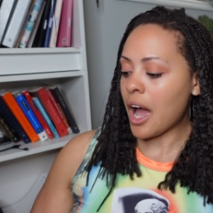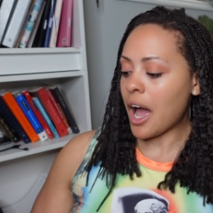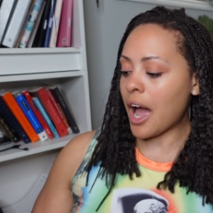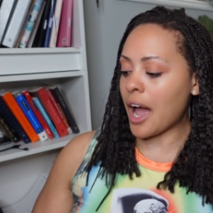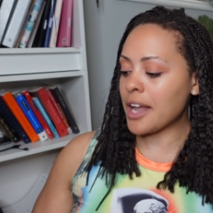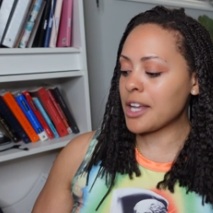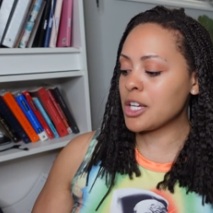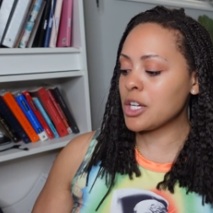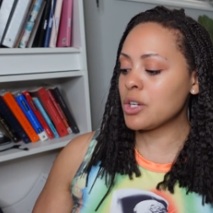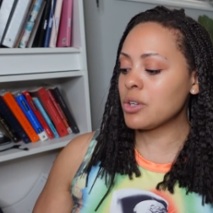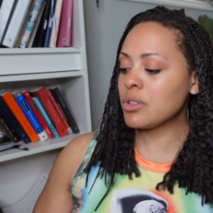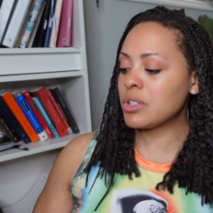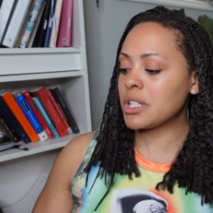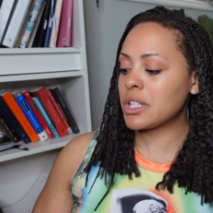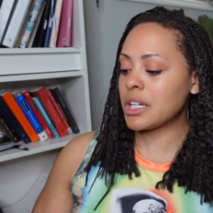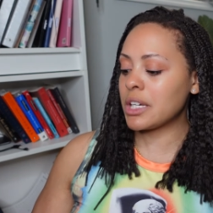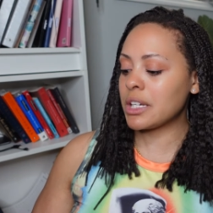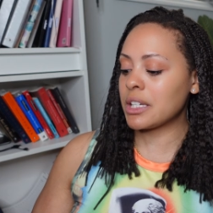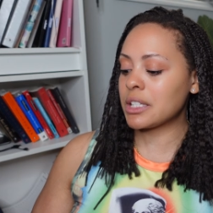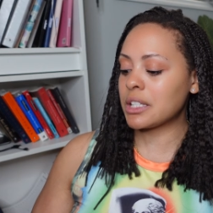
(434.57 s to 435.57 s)
I use
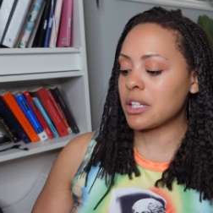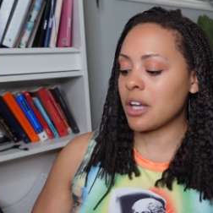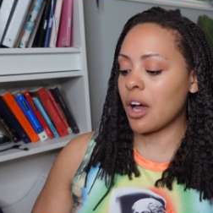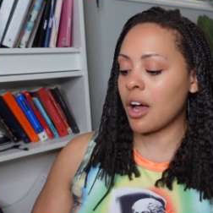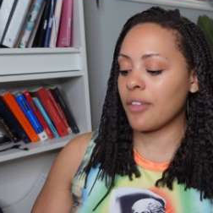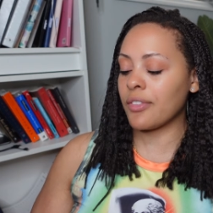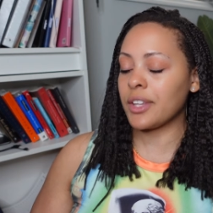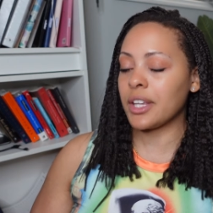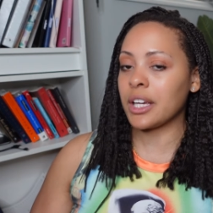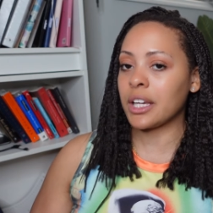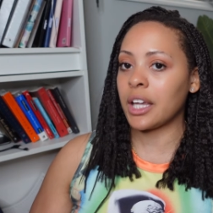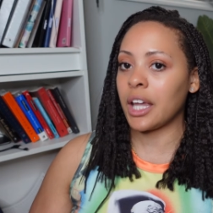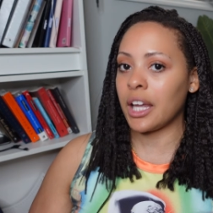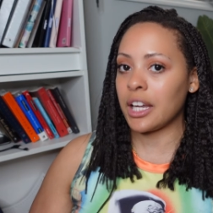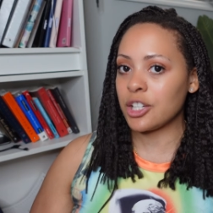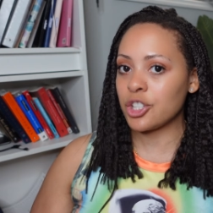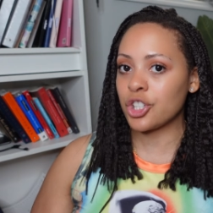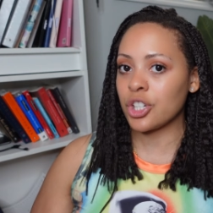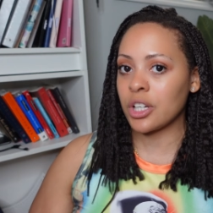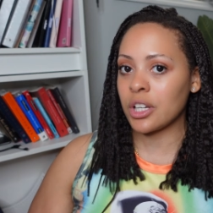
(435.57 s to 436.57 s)
this on the
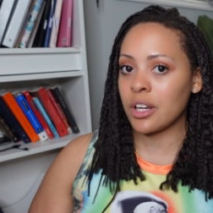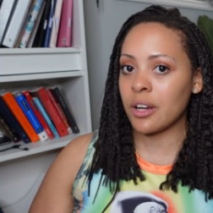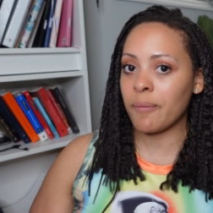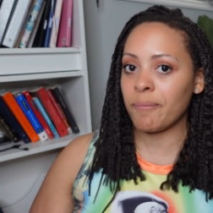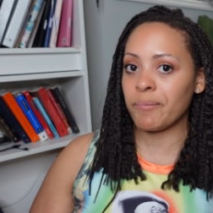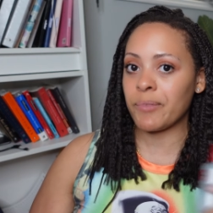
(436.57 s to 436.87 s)
occasion